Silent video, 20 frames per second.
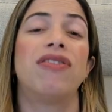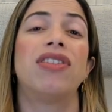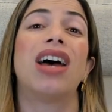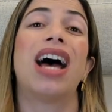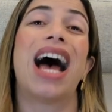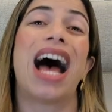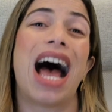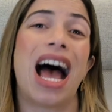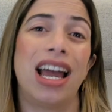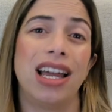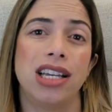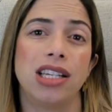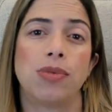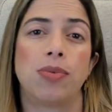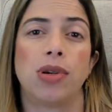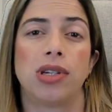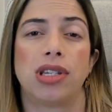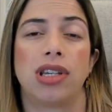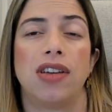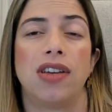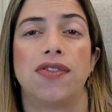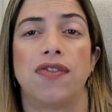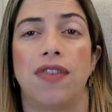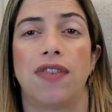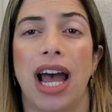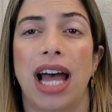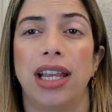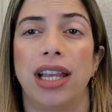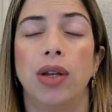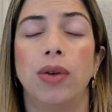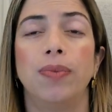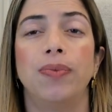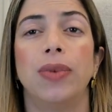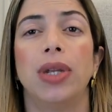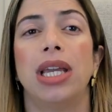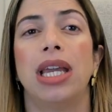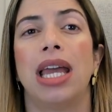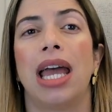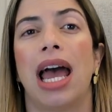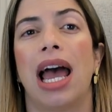the highest perceived value
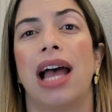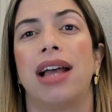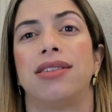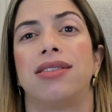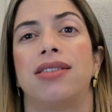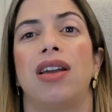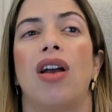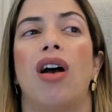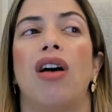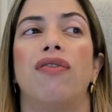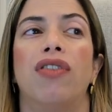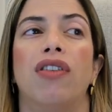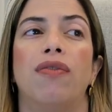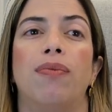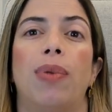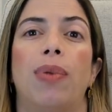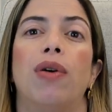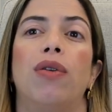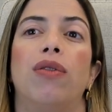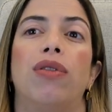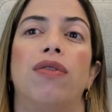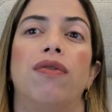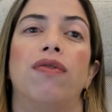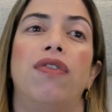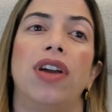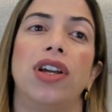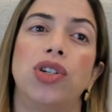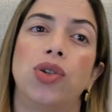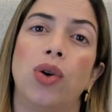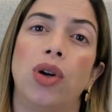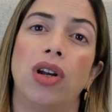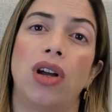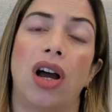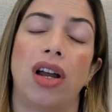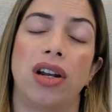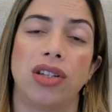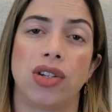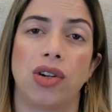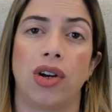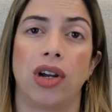as they offer both visual and
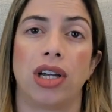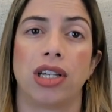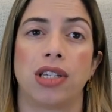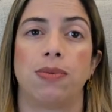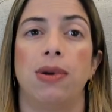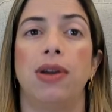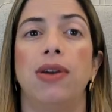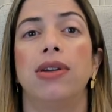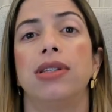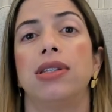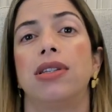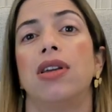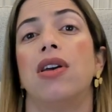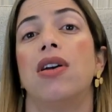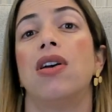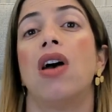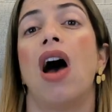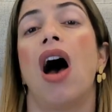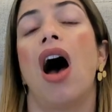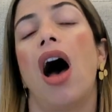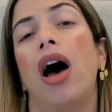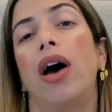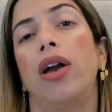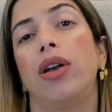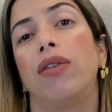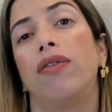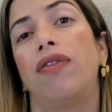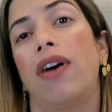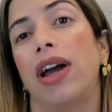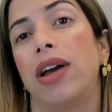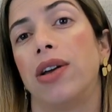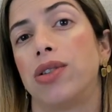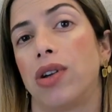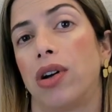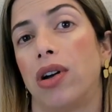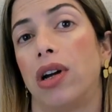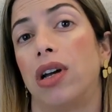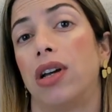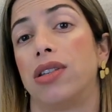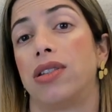auditory experience. Audio files
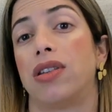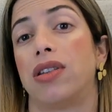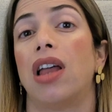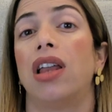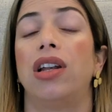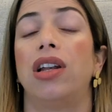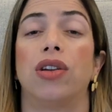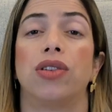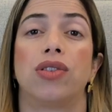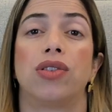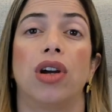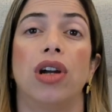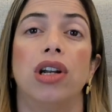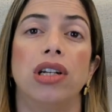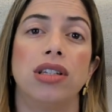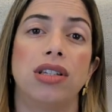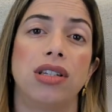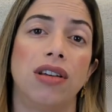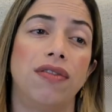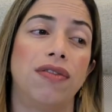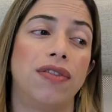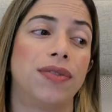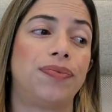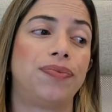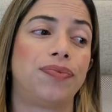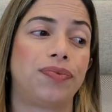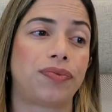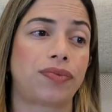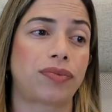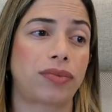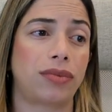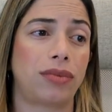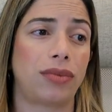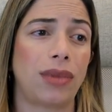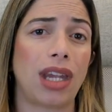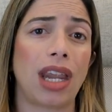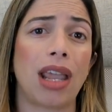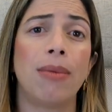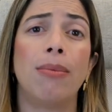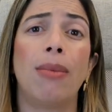are a solid alternative.
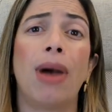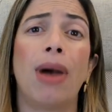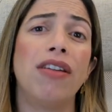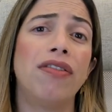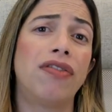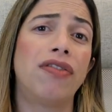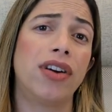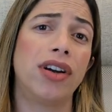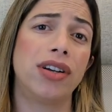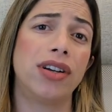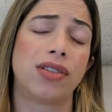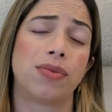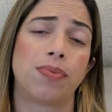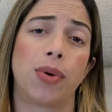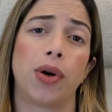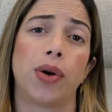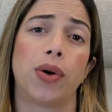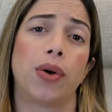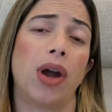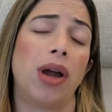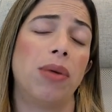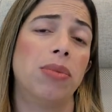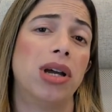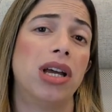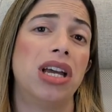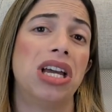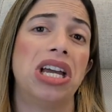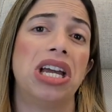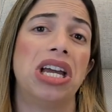My first program,